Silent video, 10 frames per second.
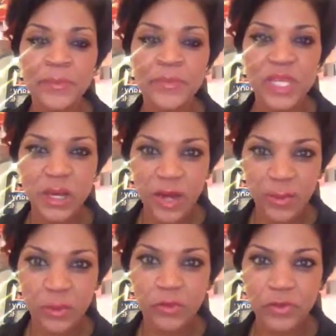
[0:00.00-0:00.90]
near
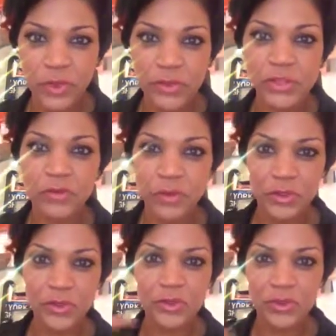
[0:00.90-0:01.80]
April 1st for
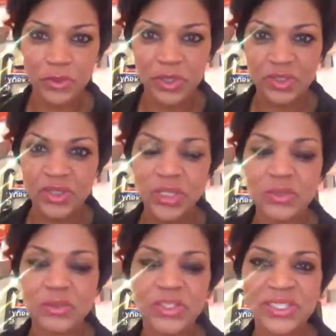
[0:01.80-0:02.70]
you to
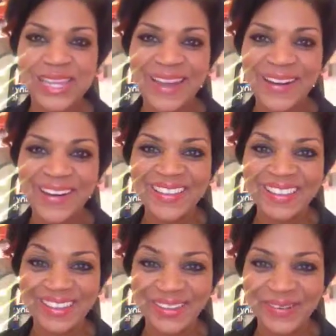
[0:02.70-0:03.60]
continue to stay
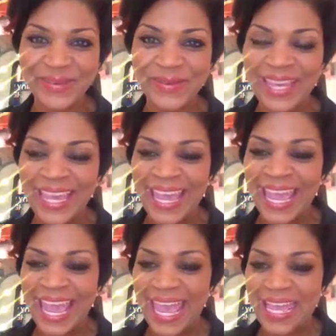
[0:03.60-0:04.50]
on the group
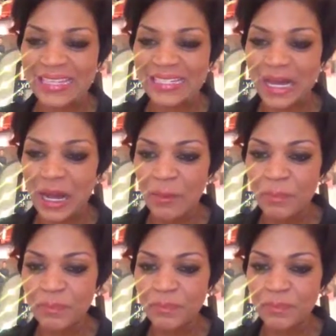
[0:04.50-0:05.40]
and
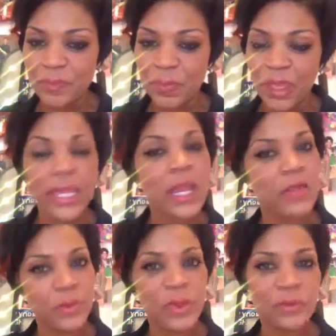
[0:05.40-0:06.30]
get
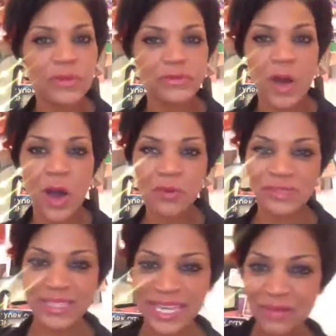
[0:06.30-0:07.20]
other people
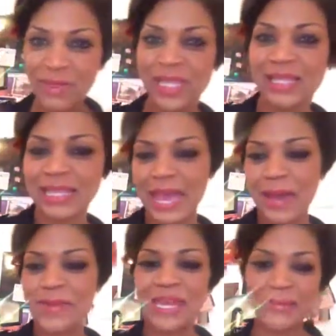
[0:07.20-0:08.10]
involved in being glam and